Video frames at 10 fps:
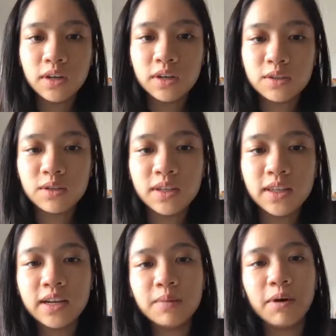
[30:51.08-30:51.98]
The
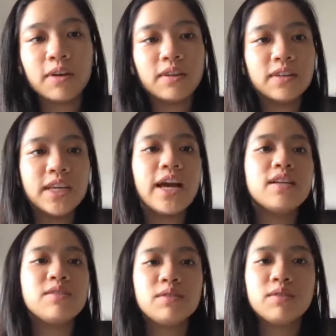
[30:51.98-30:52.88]
thing about,
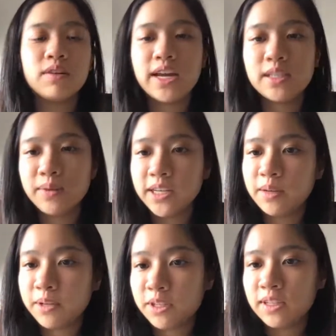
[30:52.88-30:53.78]
so as Becky
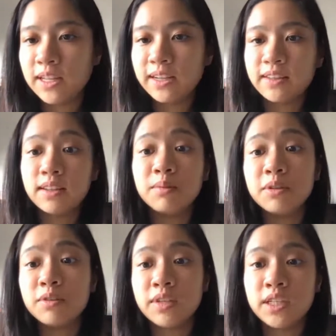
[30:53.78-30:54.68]
mentioned, like Tellum
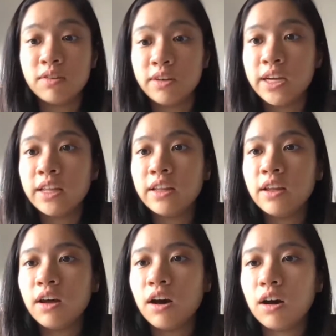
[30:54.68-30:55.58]
is really great.
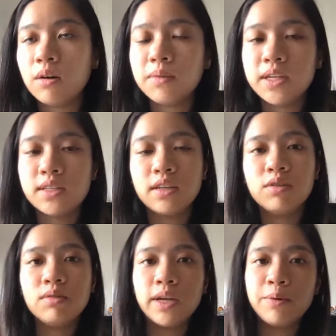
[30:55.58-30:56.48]
They send
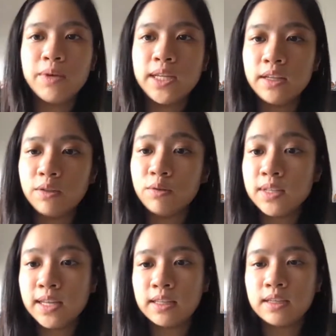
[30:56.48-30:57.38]
you like weekly
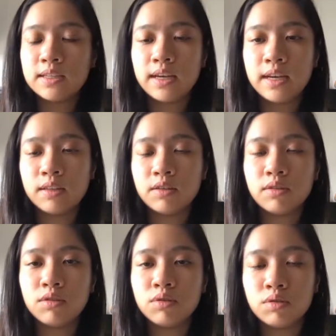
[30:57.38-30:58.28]
newsletters, and
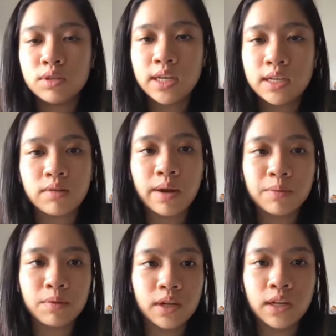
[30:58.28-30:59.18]
to subscribe
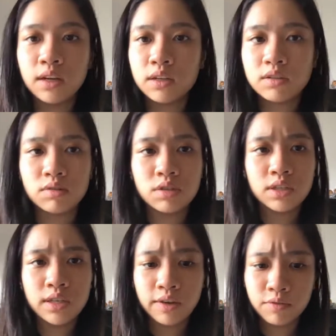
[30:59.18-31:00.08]
to the alerts, you
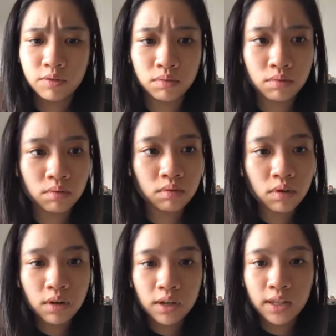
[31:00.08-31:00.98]
just have to
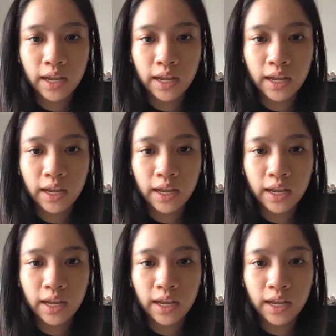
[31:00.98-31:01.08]
like